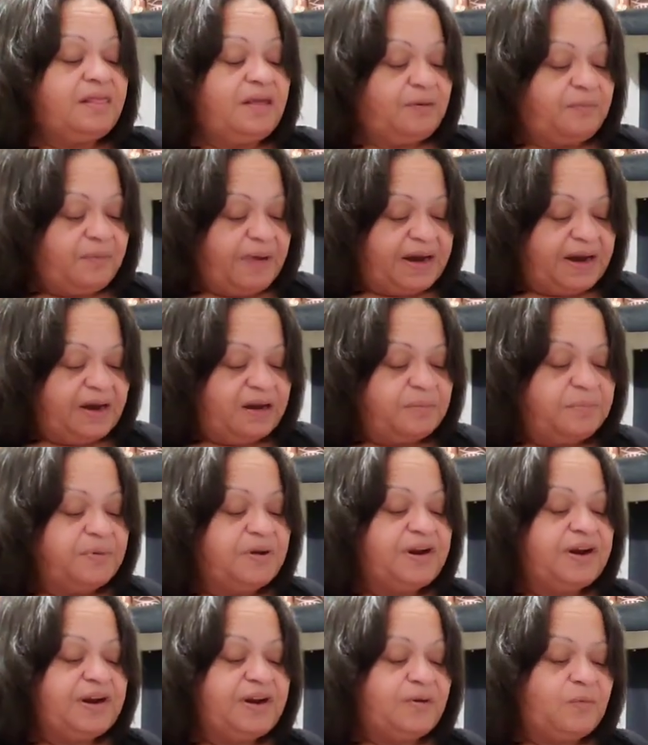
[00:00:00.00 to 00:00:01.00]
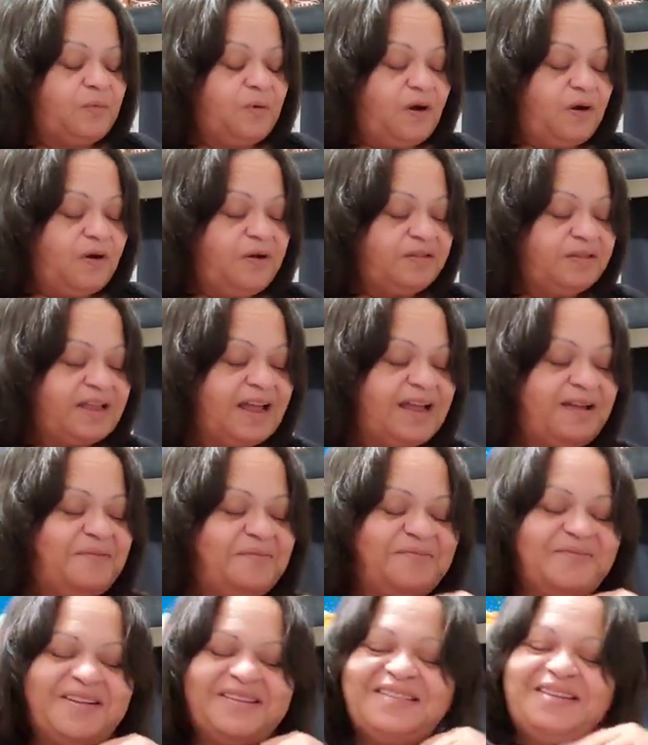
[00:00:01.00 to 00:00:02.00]
They're ready to put in the work. They,
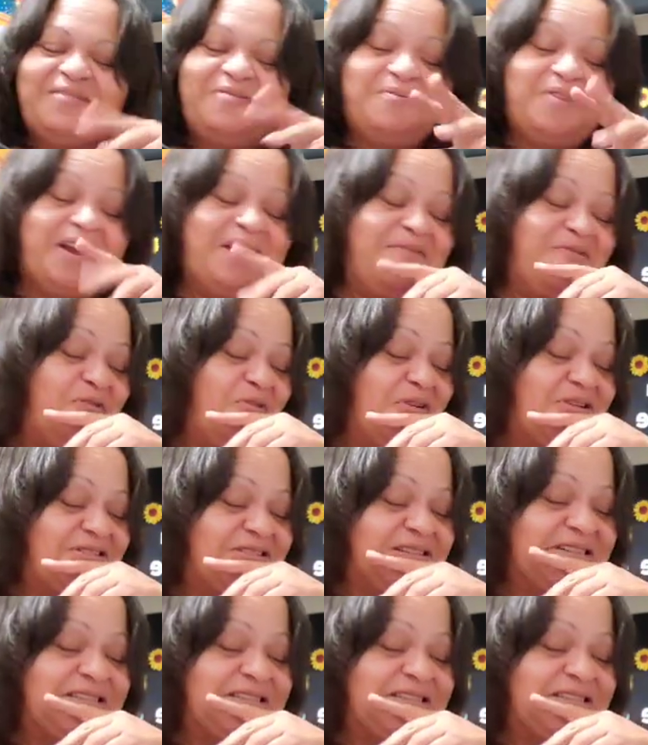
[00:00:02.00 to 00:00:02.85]
they're ready for a